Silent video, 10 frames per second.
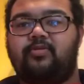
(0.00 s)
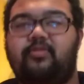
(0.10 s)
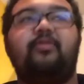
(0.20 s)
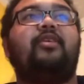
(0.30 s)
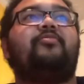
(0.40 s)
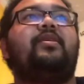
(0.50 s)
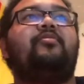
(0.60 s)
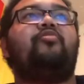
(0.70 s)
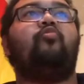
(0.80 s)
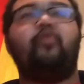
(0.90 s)
That's right,
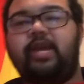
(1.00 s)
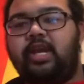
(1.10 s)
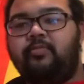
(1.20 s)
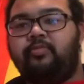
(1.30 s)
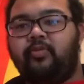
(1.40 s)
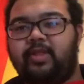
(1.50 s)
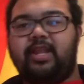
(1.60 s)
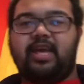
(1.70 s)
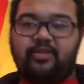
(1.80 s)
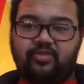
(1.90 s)
it's Wayne, but with an
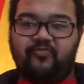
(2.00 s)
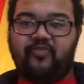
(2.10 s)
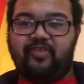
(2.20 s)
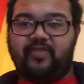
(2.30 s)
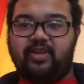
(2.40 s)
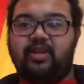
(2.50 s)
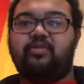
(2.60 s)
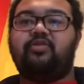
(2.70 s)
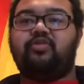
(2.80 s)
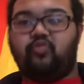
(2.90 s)
S in front of it. It's
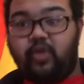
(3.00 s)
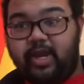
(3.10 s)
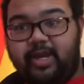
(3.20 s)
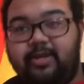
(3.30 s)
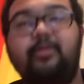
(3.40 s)
Swain.